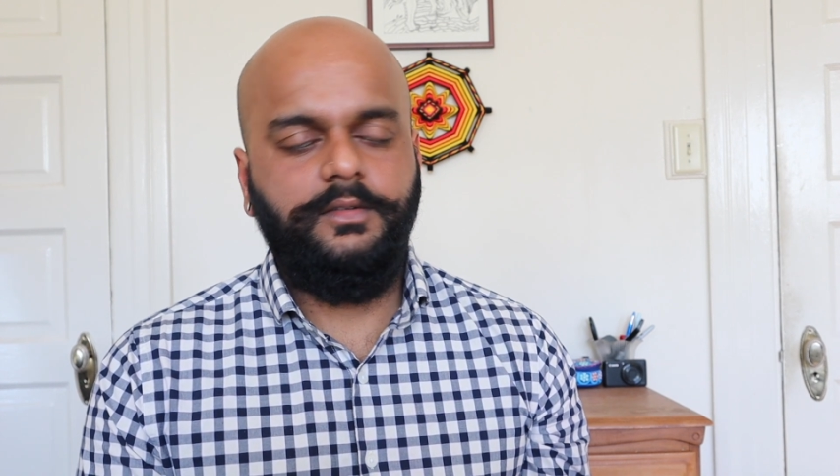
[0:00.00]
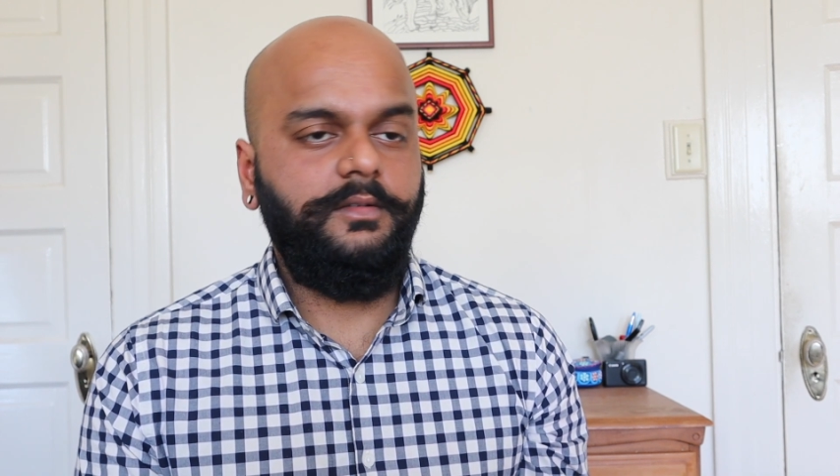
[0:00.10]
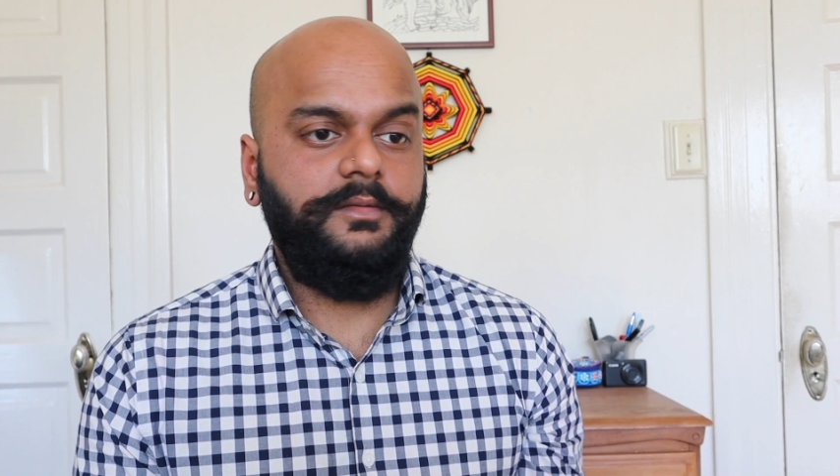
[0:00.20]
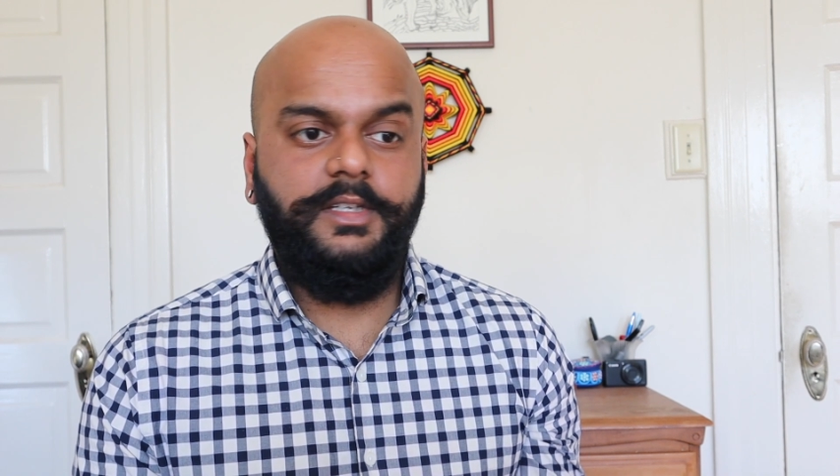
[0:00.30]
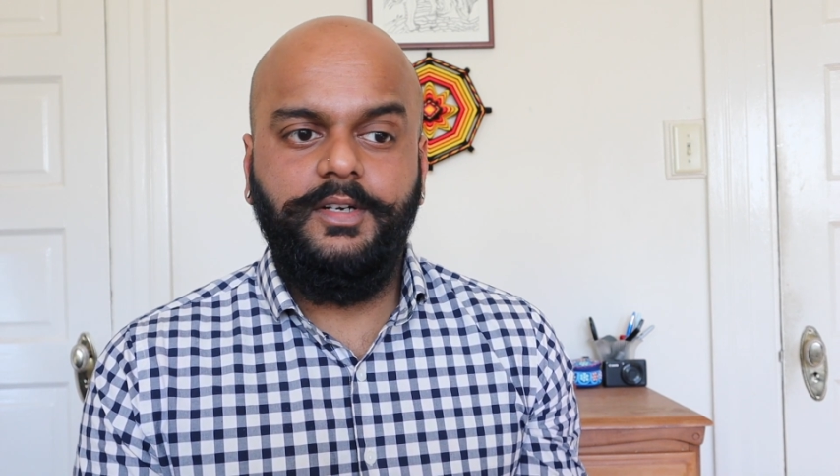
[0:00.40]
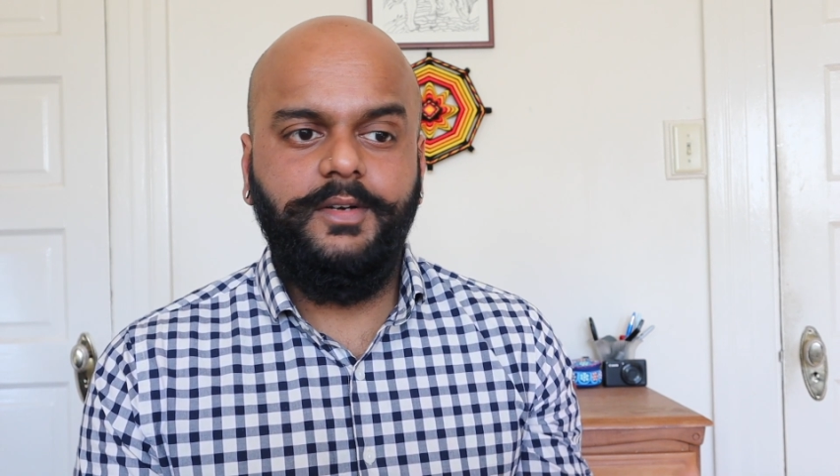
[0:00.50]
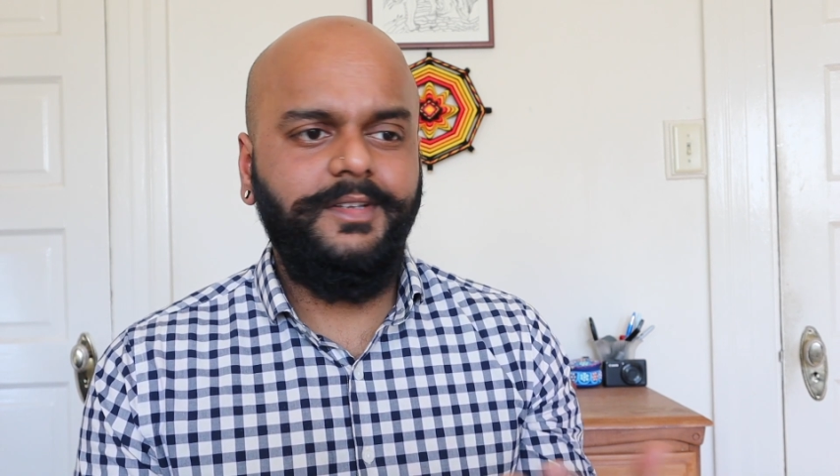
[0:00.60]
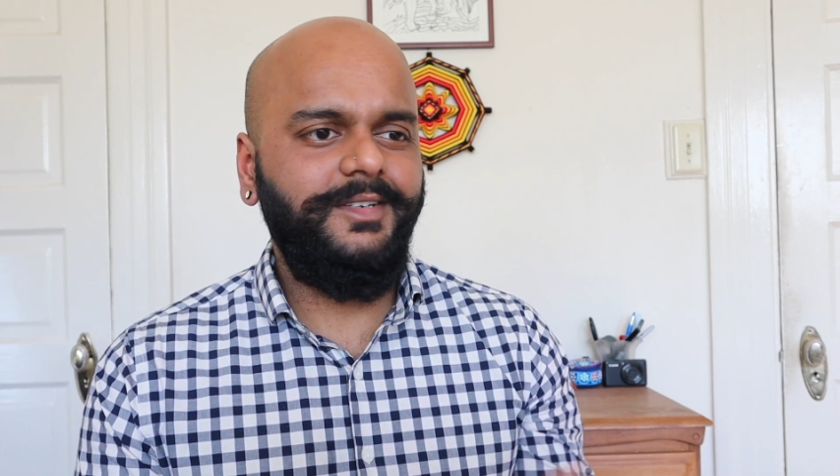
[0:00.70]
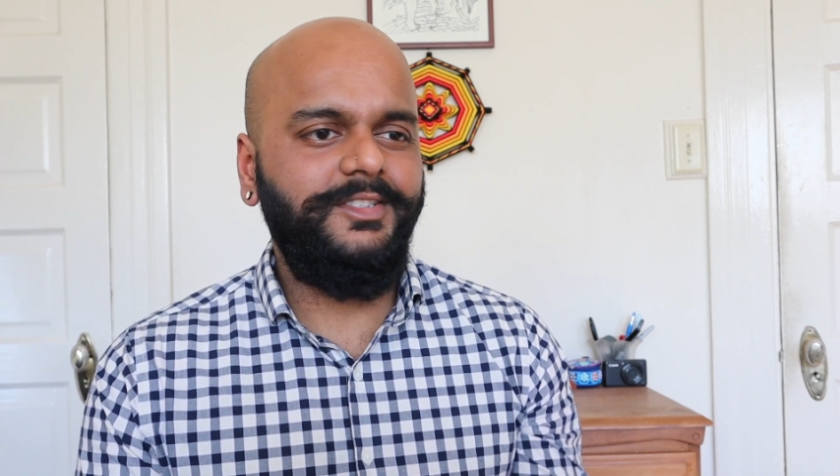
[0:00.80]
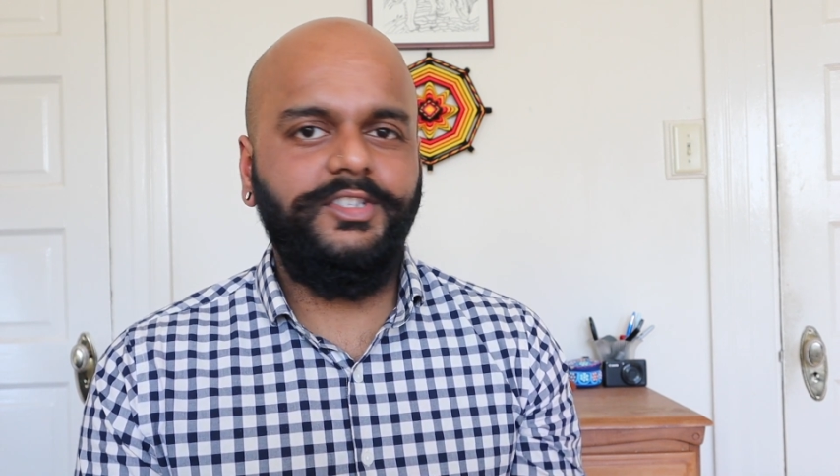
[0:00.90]
Or,
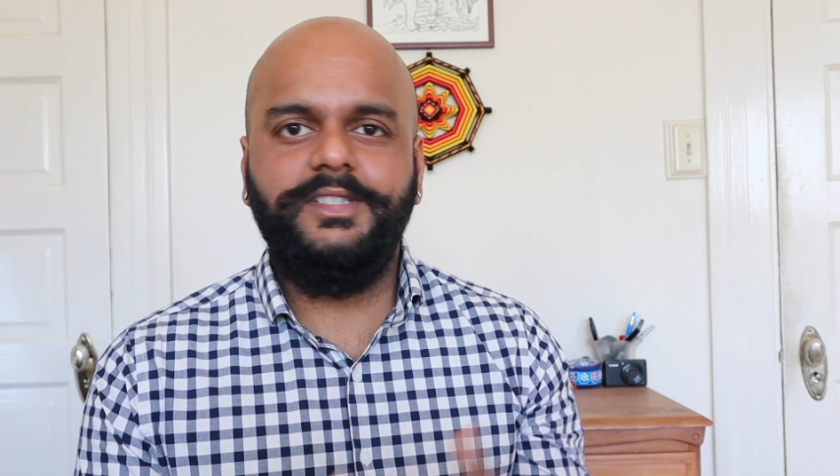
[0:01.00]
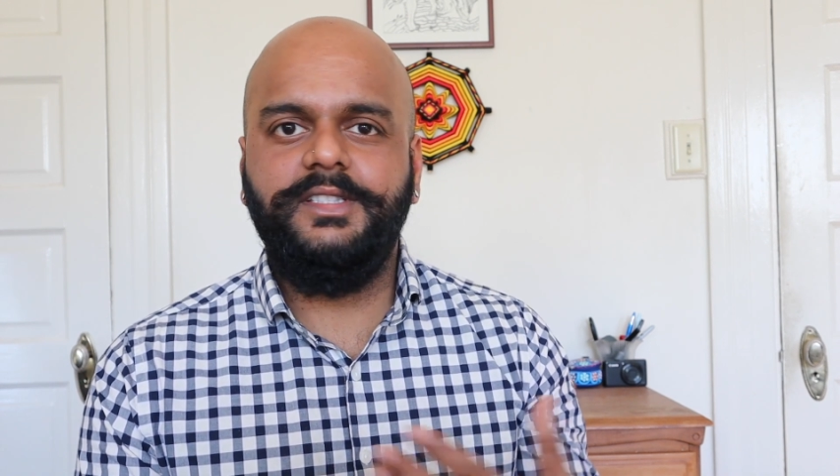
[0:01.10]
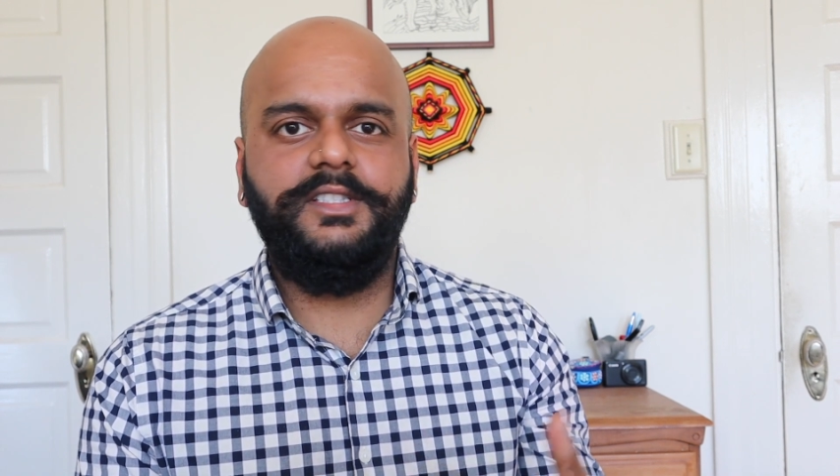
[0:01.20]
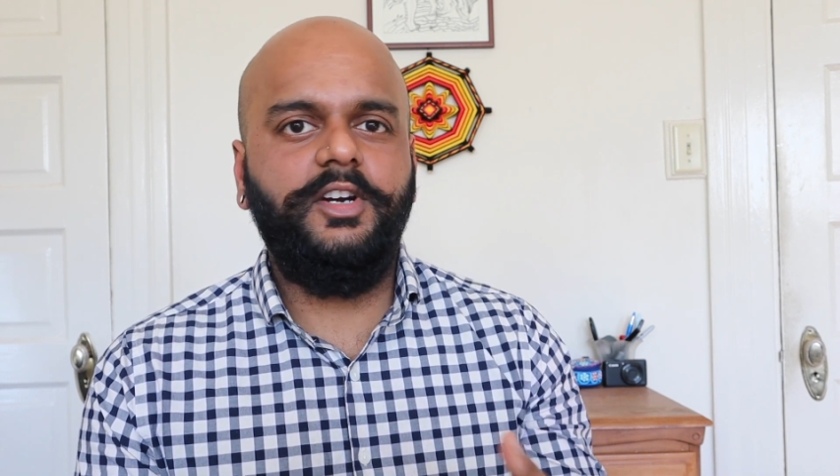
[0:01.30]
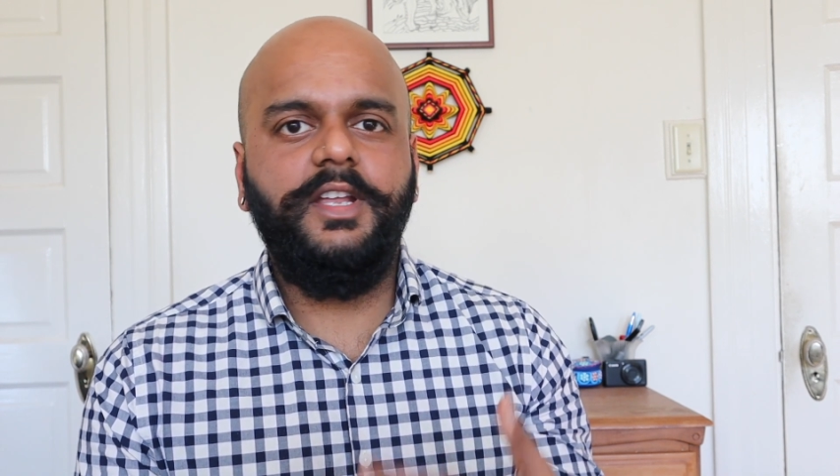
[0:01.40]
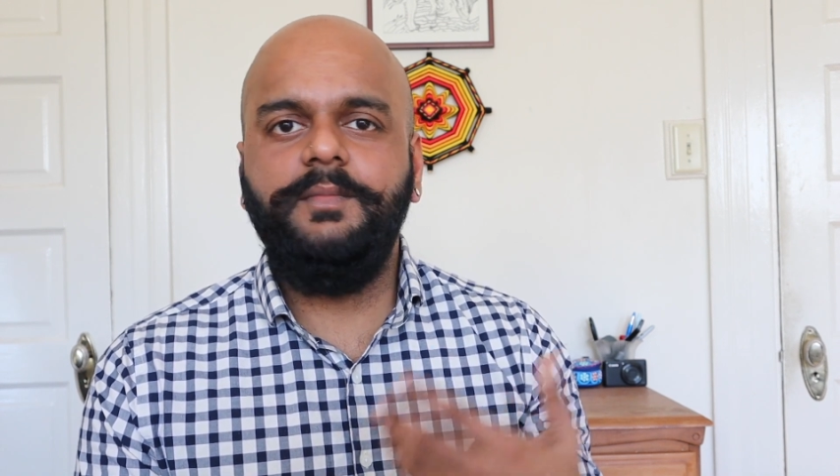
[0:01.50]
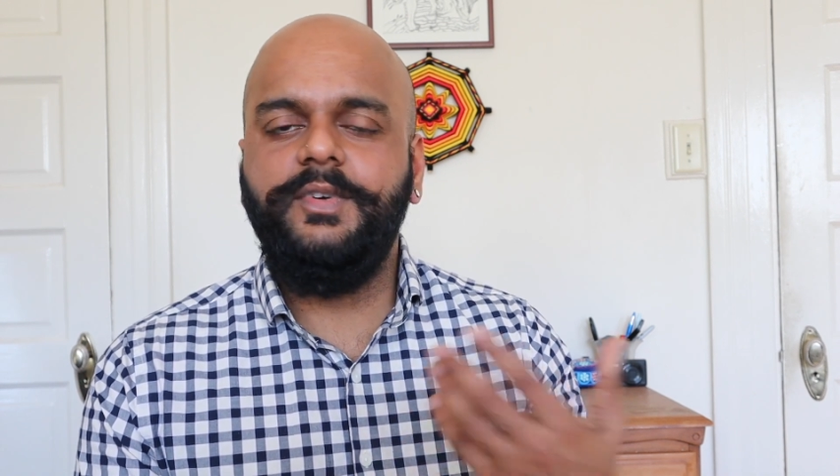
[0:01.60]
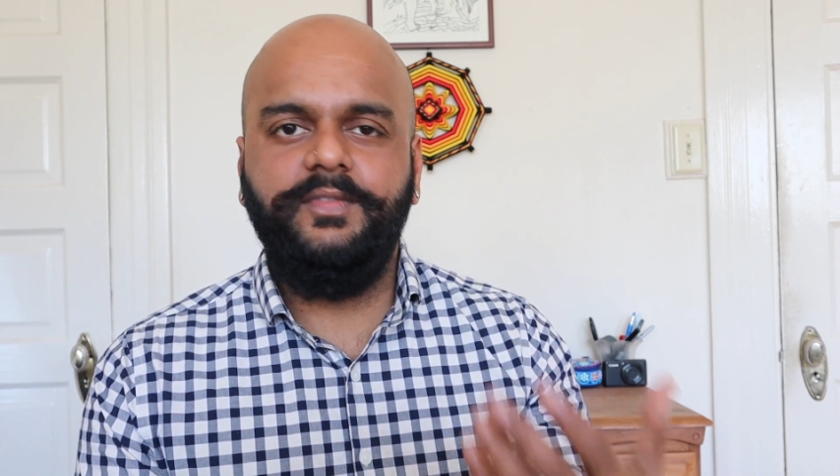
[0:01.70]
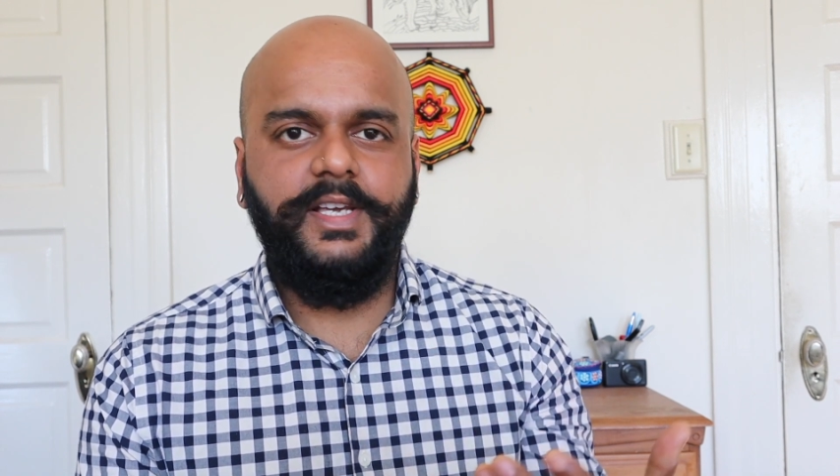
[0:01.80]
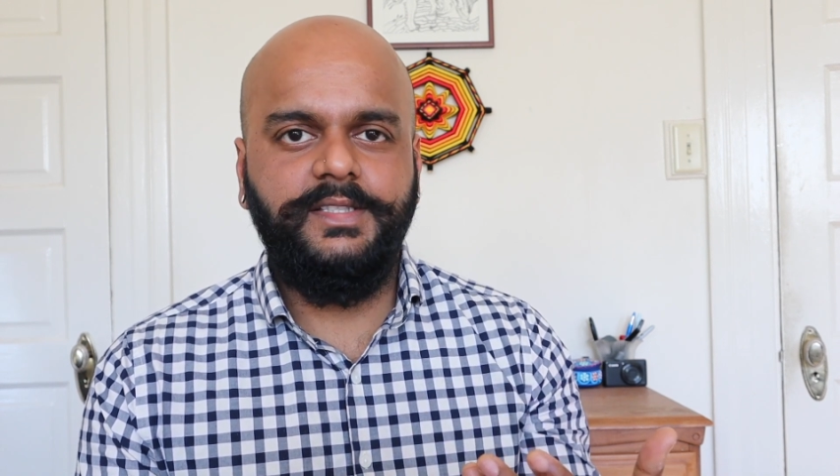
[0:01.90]
just start
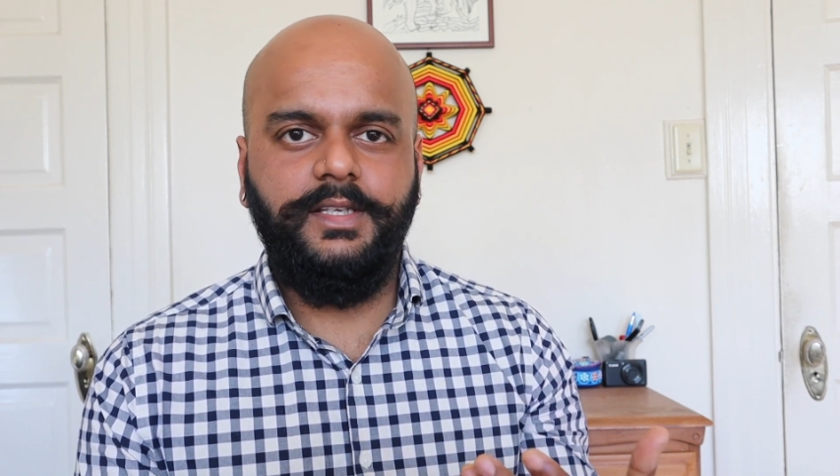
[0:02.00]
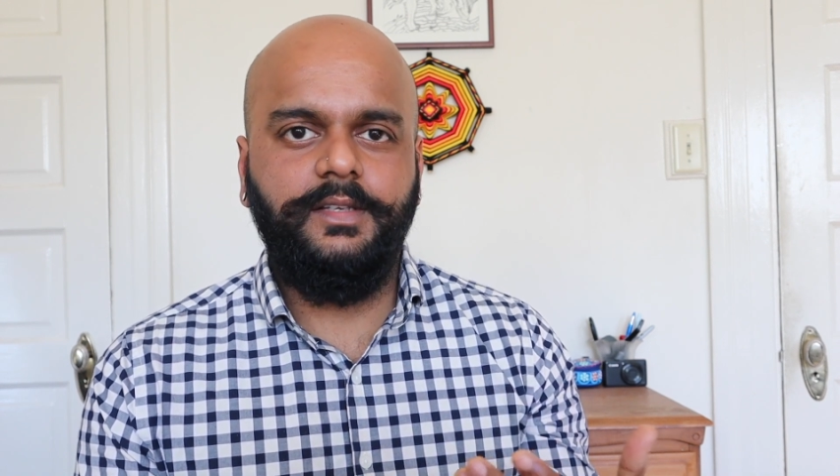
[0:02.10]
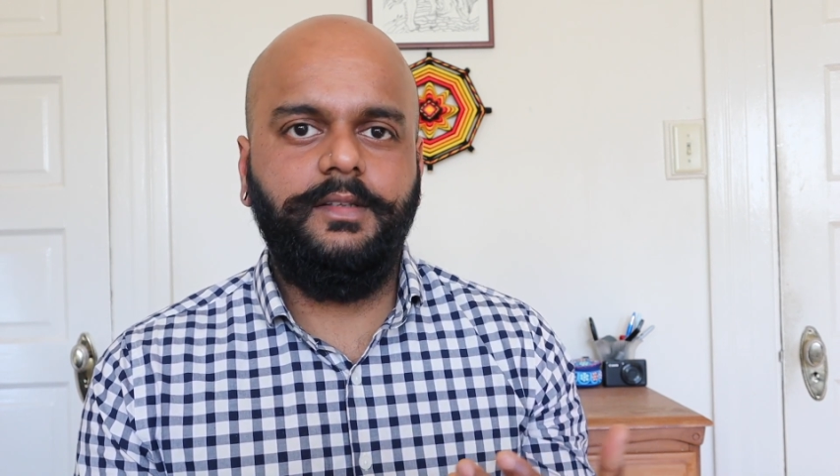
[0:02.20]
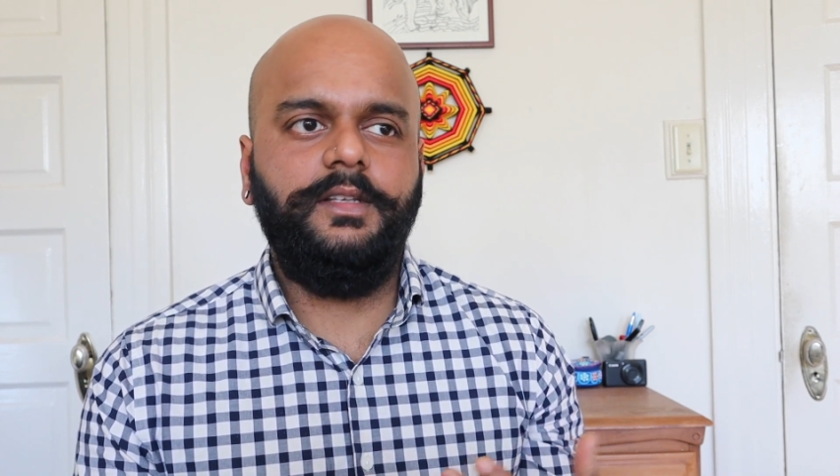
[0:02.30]
improvising.